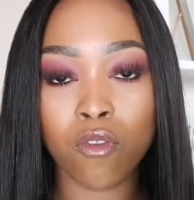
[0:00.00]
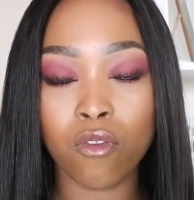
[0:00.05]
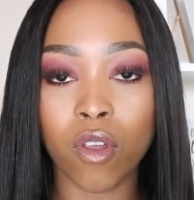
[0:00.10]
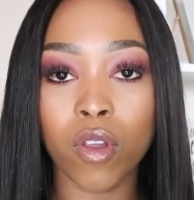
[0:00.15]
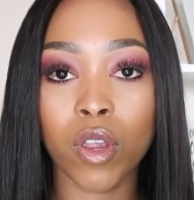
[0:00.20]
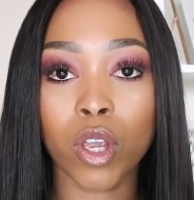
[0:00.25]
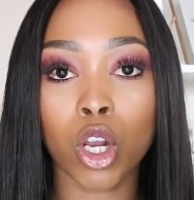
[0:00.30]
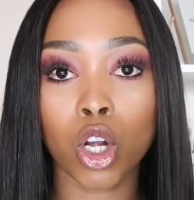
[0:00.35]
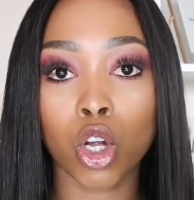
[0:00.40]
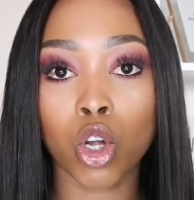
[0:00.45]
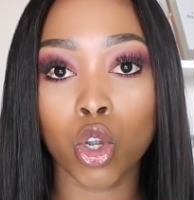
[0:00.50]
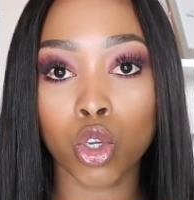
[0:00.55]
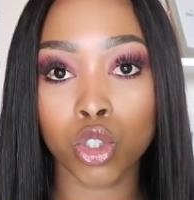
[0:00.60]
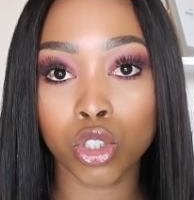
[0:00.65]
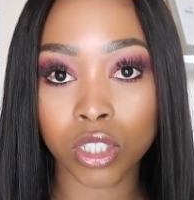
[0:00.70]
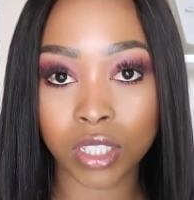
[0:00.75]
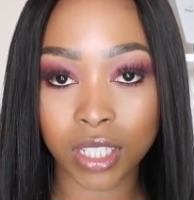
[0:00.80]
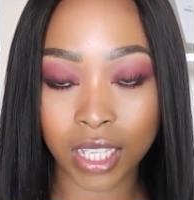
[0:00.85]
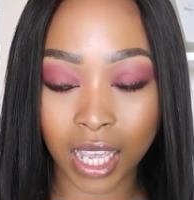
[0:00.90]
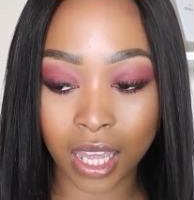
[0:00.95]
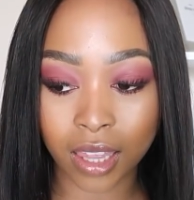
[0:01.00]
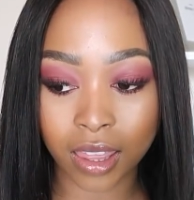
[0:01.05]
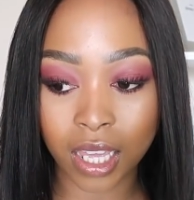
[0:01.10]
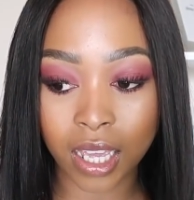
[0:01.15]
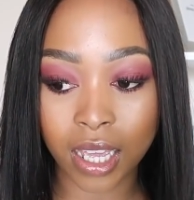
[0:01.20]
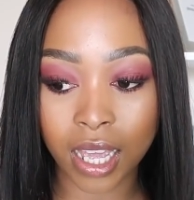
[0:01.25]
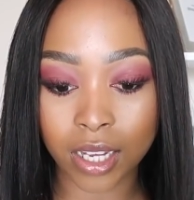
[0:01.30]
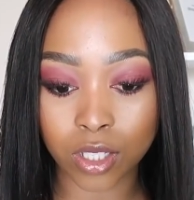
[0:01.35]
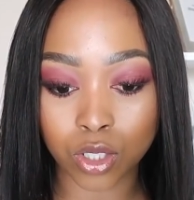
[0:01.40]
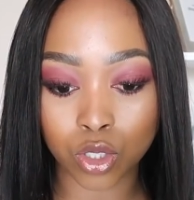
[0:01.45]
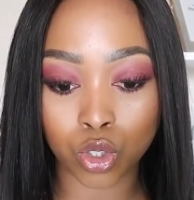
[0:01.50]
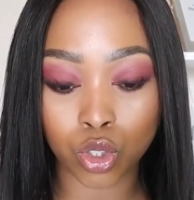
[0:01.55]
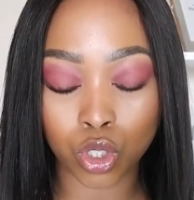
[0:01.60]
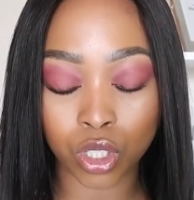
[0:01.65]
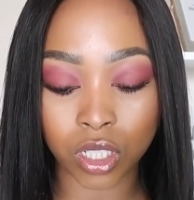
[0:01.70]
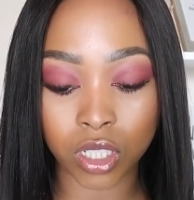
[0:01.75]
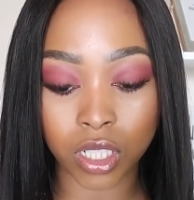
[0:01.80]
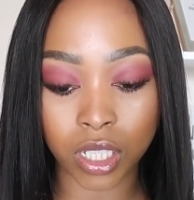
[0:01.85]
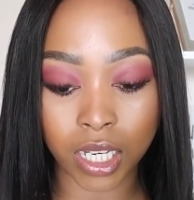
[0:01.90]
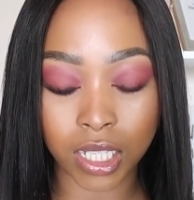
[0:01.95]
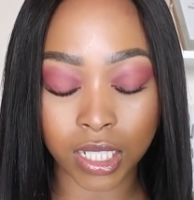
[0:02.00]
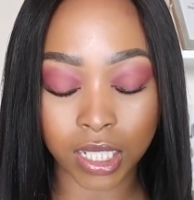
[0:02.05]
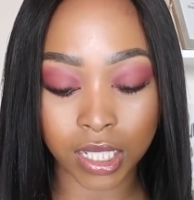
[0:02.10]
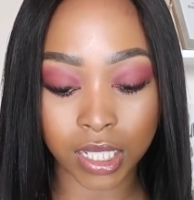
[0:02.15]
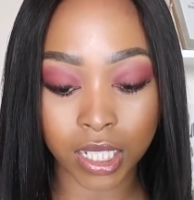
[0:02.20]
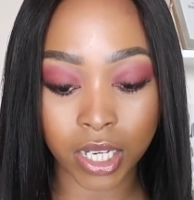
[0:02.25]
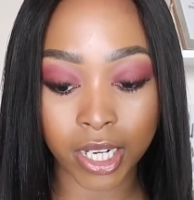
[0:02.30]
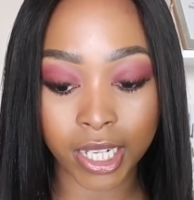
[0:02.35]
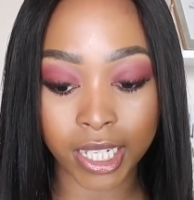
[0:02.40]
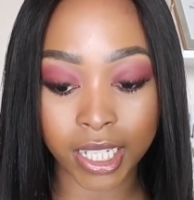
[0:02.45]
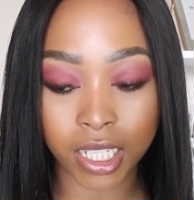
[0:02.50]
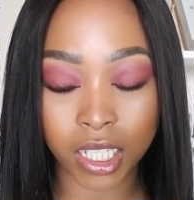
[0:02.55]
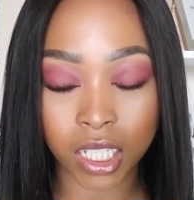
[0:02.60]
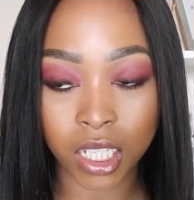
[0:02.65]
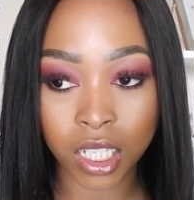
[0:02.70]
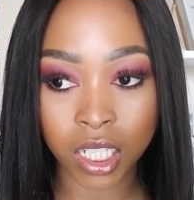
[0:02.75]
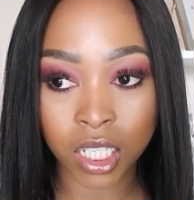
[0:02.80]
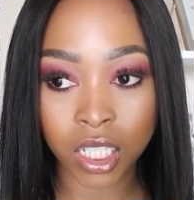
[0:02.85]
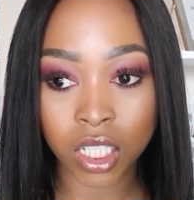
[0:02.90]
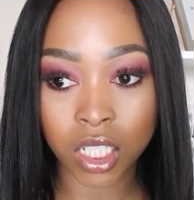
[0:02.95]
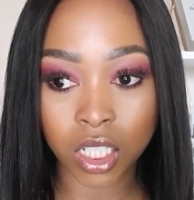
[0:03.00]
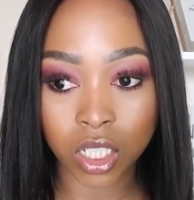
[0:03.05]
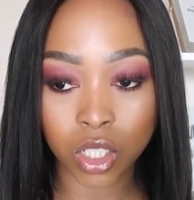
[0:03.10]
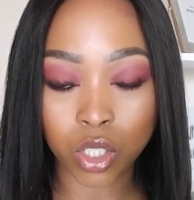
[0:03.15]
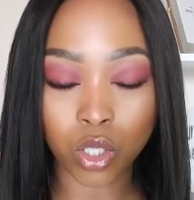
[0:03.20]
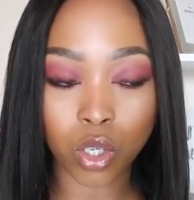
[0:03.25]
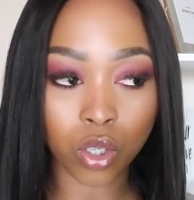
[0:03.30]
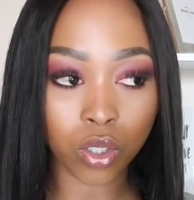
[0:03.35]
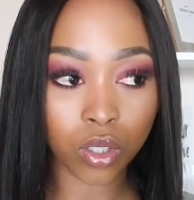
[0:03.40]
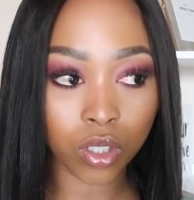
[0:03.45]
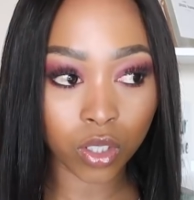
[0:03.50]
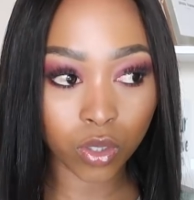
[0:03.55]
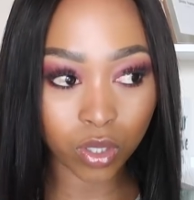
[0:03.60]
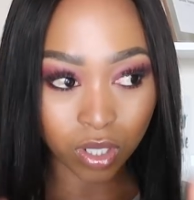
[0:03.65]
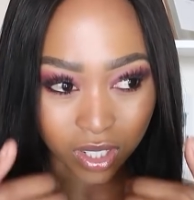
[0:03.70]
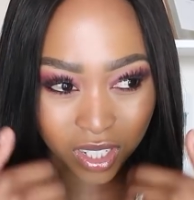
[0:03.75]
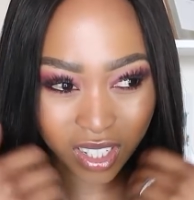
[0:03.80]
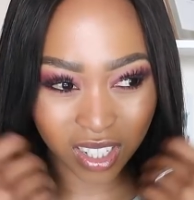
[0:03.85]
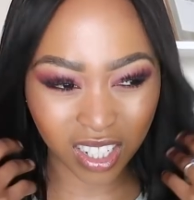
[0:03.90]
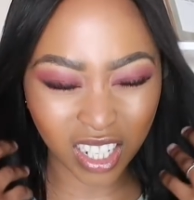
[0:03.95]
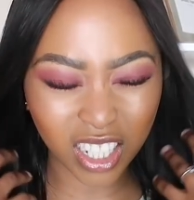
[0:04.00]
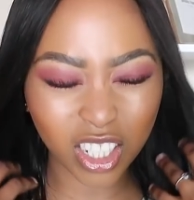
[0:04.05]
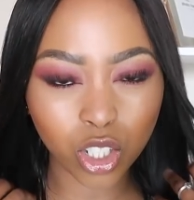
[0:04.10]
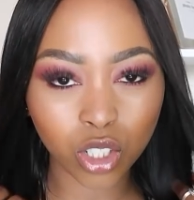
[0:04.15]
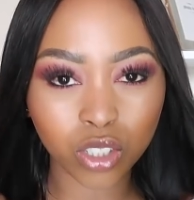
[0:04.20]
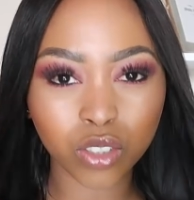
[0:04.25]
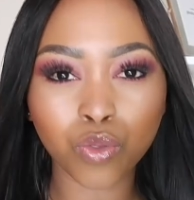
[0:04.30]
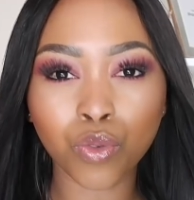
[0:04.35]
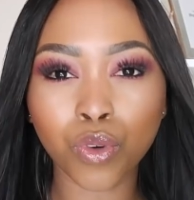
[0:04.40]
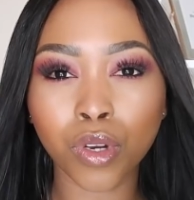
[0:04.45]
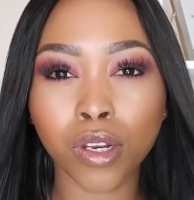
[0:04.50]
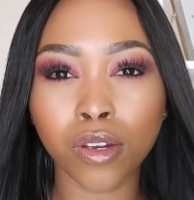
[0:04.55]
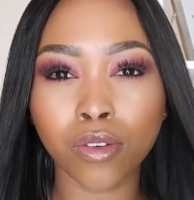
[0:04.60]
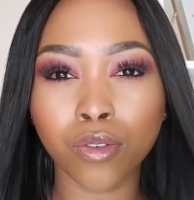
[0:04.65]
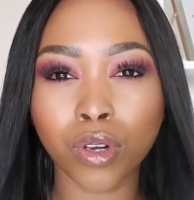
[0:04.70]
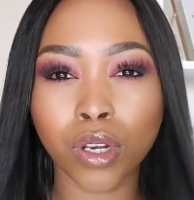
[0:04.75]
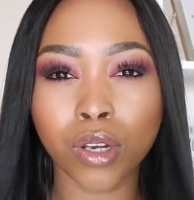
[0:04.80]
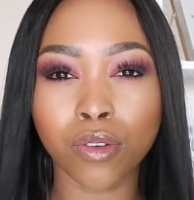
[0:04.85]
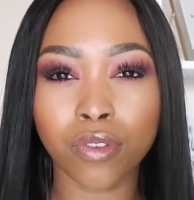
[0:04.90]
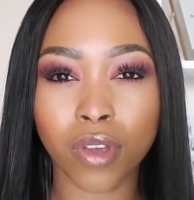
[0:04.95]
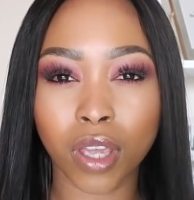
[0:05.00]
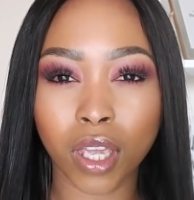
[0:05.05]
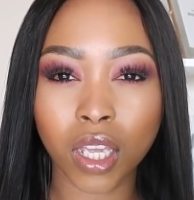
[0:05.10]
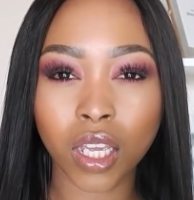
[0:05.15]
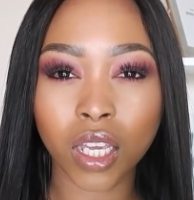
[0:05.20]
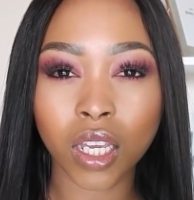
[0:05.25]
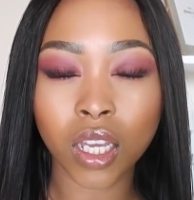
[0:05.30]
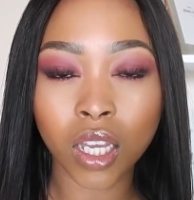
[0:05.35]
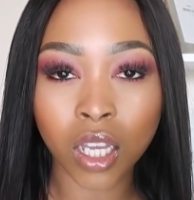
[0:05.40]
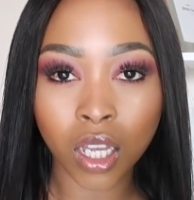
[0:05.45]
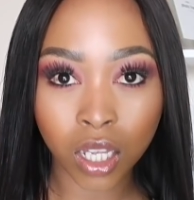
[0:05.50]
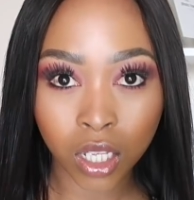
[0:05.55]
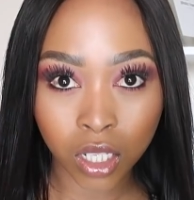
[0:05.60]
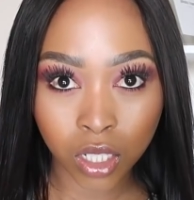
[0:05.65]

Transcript: very close together and you couldn't necessarily, you know, it was just, it looked really, really fake.